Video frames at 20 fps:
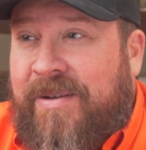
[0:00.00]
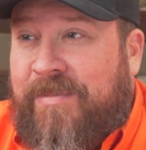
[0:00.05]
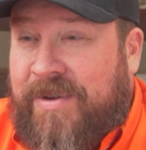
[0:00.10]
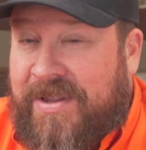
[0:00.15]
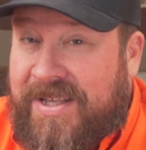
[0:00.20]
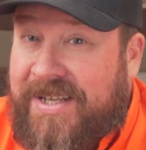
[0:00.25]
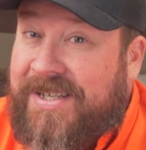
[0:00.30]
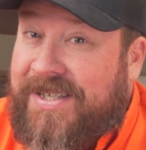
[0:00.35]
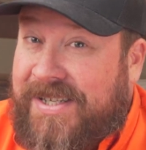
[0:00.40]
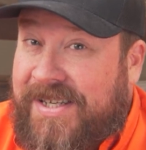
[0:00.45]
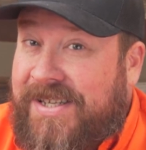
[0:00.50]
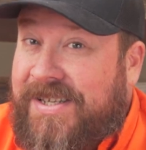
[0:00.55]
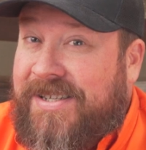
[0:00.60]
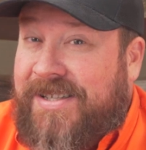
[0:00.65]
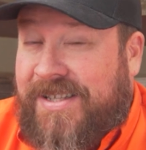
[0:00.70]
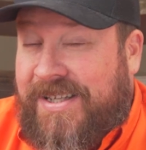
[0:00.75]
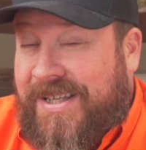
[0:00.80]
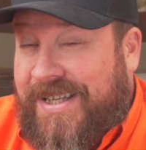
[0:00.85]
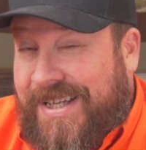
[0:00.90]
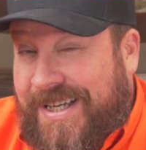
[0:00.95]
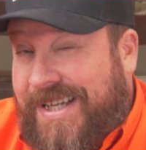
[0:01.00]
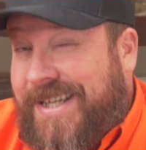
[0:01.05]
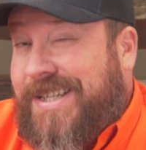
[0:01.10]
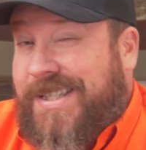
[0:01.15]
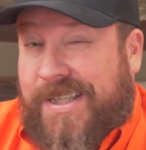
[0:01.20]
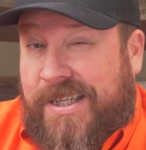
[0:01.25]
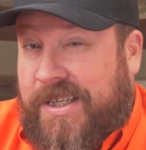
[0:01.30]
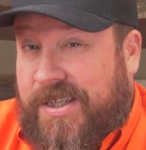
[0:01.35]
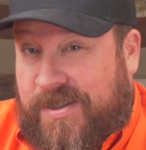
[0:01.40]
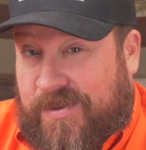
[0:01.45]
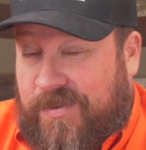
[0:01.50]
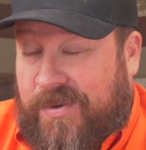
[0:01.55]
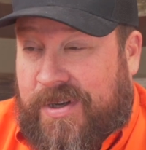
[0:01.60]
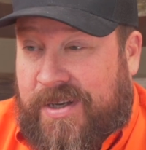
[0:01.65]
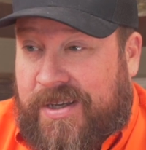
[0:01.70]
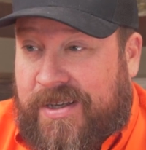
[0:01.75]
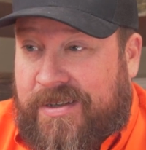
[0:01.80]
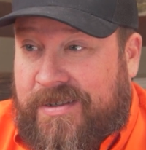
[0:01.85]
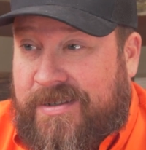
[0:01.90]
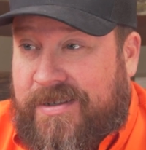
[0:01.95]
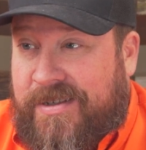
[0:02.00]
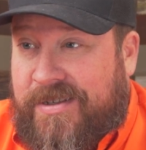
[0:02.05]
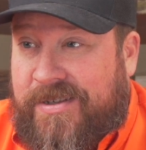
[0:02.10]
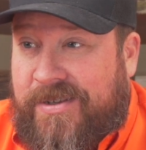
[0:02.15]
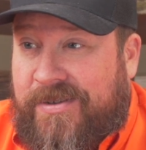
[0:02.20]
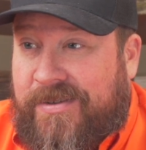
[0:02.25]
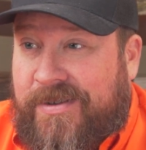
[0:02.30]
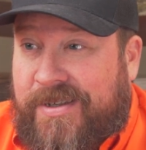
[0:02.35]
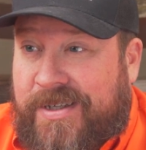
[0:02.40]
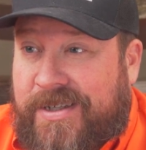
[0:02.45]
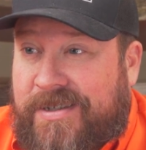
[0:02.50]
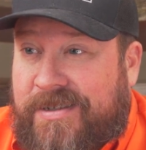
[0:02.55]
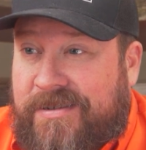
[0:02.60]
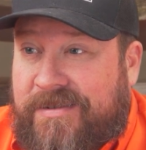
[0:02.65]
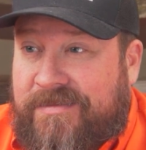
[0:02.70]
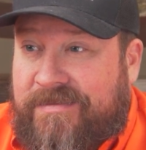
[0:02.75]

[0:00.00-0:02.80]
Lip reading: but this is the easiest way to do this.